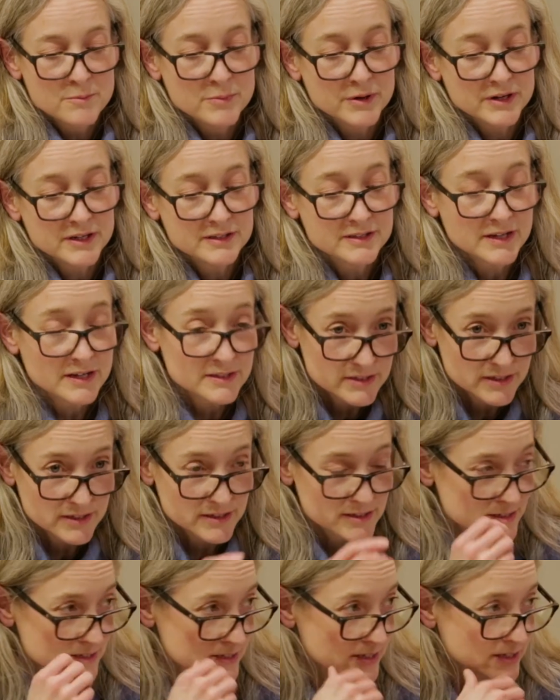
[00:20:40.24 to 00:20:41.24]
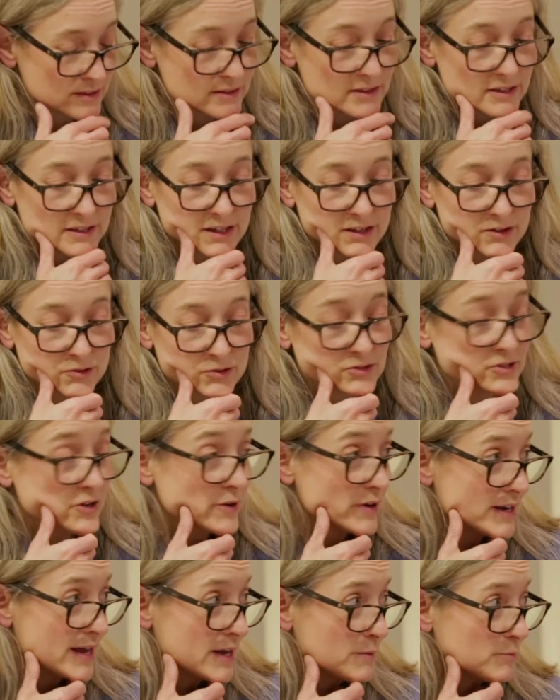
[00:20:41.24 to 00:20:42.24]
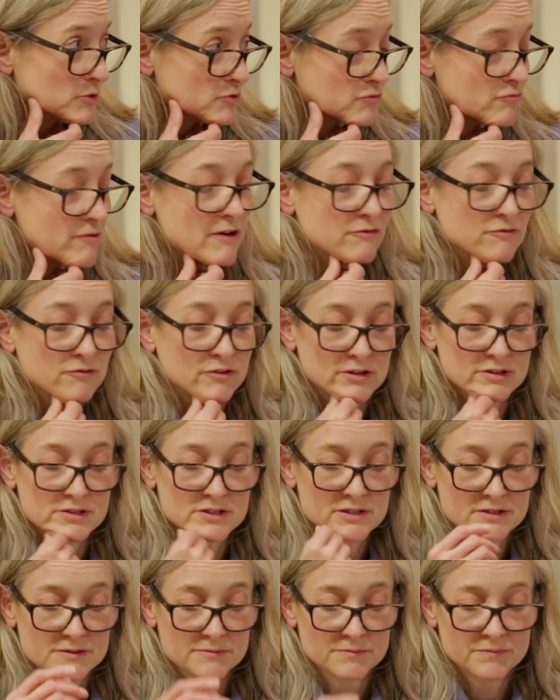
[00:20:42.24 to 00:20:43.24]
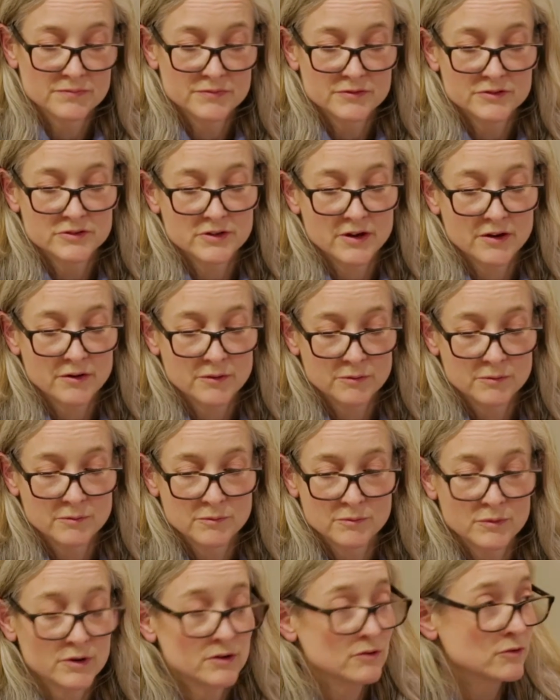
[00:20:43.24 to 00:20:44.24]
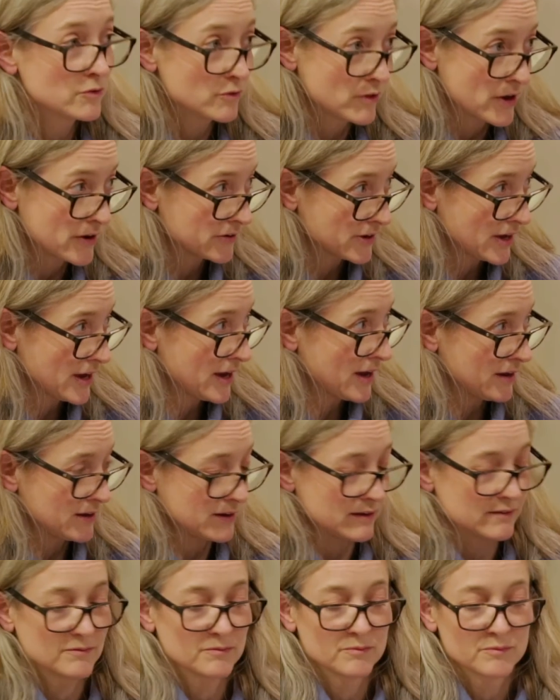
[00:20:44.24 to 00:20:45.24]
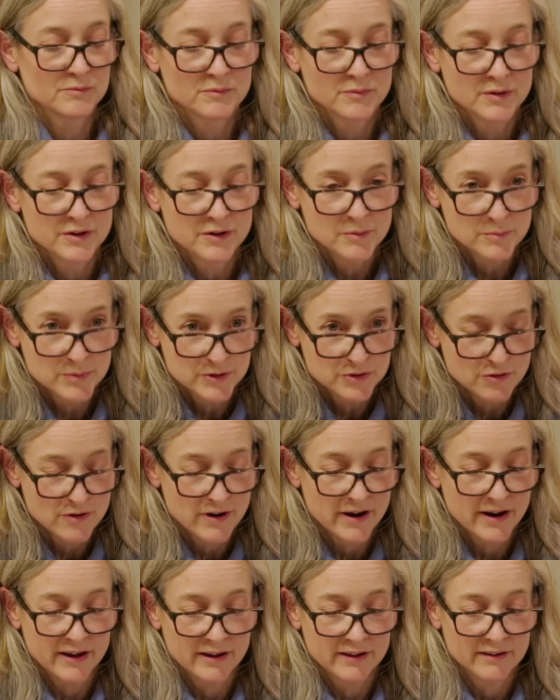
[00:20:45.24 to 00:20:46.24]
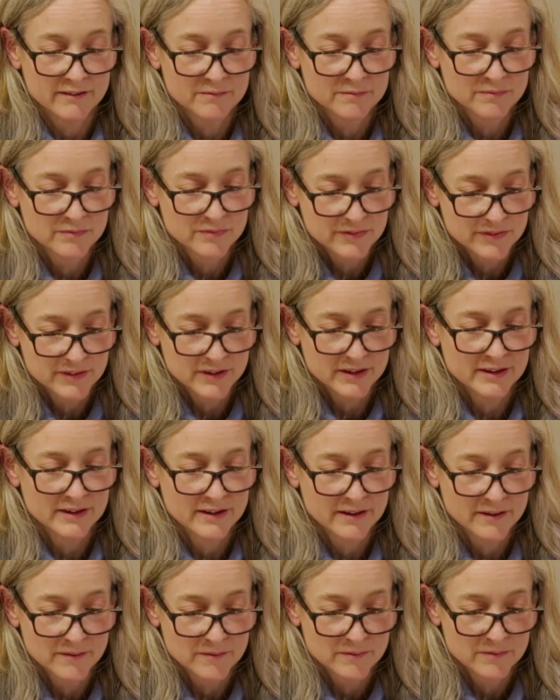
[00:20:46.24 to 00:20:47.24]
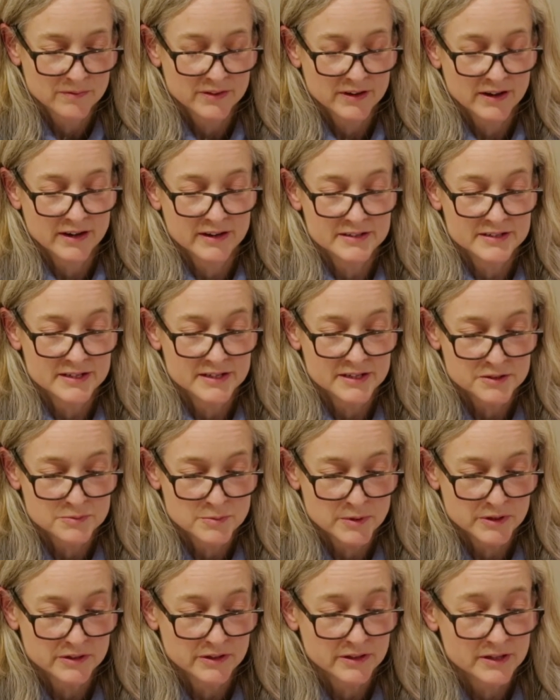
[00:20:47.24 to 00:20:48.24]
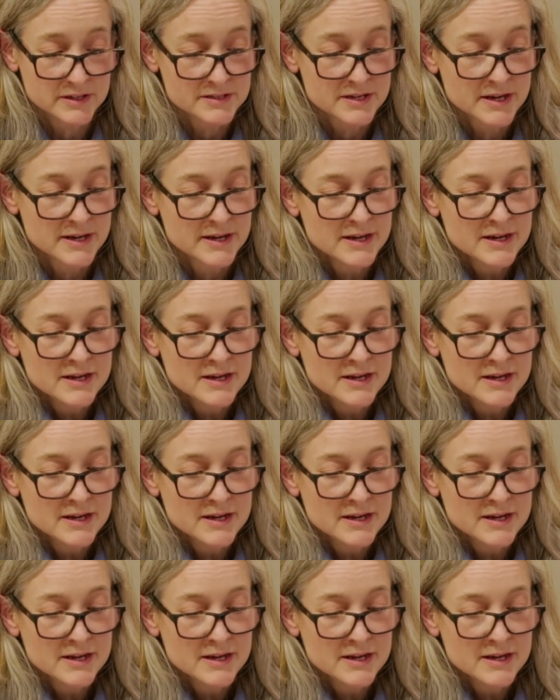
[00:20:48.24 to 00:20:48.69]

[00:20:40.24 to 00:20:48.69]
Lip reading: But he does concede that it also enables reference. So we're all okay. We're not betraying the ideas by doing this.